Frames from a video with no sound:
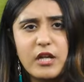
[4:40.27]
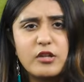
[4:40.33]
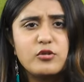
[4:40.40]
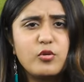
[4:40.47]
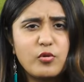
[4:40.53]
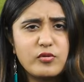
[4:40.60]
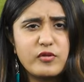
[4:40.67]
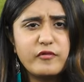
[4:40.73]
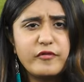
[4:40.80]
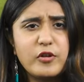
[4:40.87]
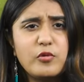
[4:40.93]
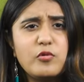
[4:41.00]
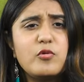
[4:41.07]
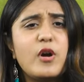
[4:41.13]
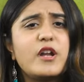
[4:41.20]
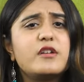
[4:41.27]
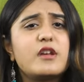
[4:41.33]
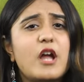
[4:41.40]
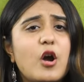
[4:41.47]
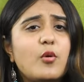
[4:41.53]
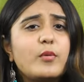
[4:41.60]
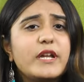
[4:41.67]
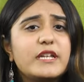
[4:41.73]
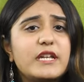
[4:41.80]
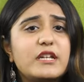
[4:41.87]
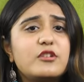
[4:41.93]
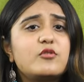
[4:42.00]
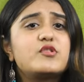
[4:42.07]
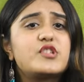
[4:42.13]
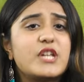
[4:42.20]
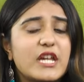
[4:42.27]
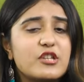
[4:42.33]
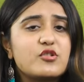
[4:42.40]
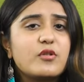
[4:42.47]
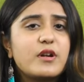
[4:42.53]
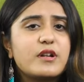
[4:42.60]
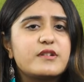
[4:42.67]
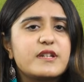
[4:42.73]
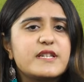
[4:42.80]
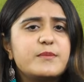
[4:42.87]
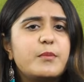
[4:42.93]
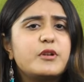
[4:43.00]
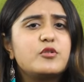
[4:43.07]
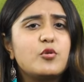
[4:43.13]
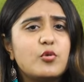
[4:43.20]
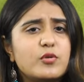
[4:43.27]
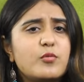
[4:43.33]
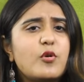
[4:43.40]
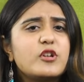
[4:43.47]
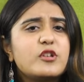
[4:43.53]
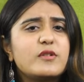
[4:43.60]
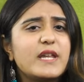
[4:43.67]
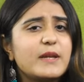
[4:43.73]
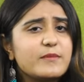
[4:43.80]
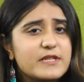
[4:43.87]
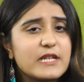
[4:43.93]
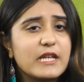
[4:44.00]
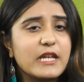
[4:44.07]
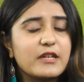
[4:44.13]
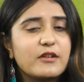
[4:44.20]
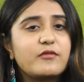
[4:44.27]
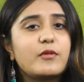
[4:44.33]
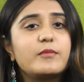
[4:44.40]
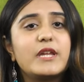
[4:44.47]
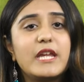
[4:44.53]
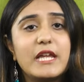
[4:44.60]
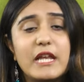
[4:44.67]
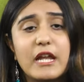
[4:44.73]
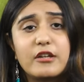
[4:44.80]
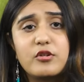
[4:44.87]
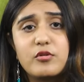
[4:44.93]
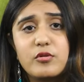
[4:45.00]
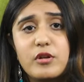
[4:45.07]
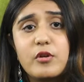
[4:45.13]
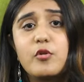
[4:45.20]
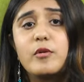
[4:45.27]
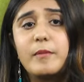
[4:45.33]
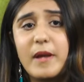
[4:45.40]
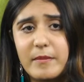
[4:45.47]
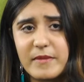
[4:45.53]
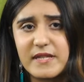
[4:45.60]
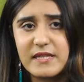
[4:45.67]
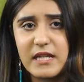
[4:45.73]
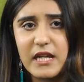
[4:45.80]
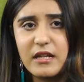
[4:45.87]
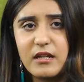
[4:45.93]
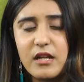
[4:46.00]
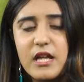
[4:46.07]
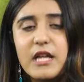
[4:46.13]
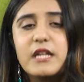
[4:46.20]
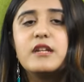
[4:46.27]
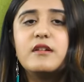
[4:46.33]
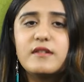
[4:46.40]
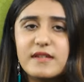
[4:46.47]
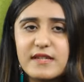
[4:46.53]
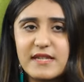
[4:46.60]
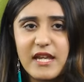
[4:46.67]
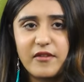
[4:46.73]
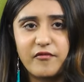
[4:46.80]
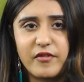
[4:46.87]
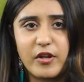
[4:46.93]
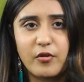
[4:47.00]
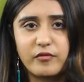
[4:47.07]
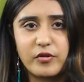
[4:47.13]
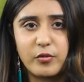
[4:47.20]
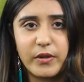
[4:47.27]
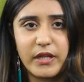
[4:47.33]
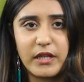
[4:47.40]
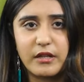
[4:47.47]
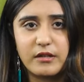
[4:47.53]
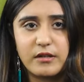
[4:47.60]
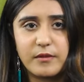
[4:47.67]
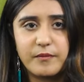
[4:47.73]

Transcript: Those of you who are now waiting to change your address but don't want your names deleted from the electoral roll by mistake, here's a safe way of doing it.